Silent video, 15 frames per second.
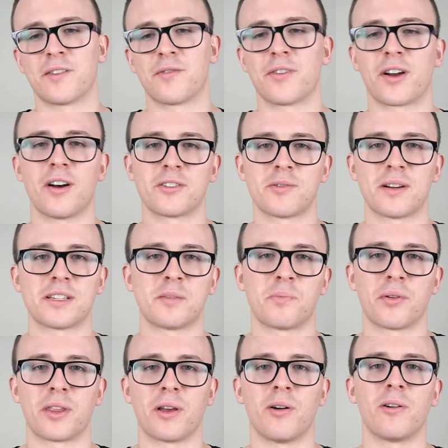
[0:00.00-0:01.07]
I forgot to actually
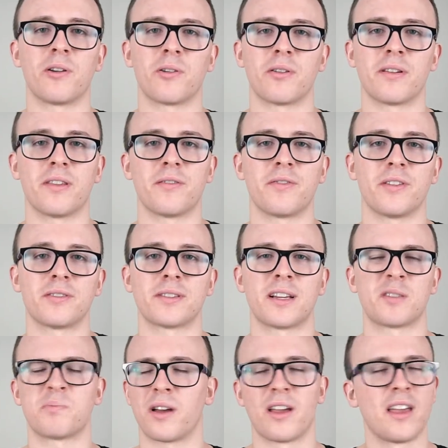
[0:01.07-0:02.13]
put the audio on in a few
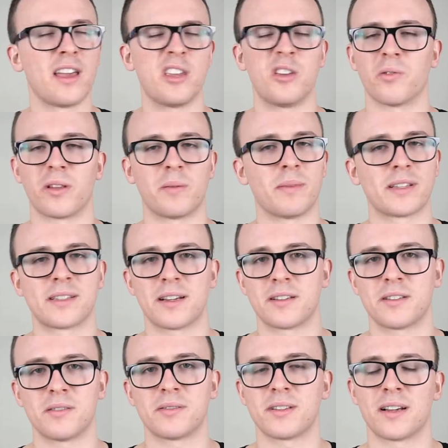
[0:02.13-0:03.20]
slides, but you only missed like
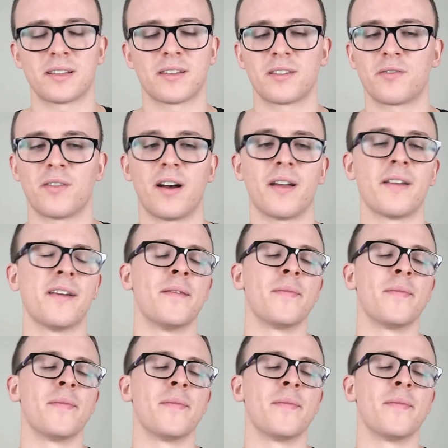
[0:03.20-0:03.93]
2 slides. It's fine.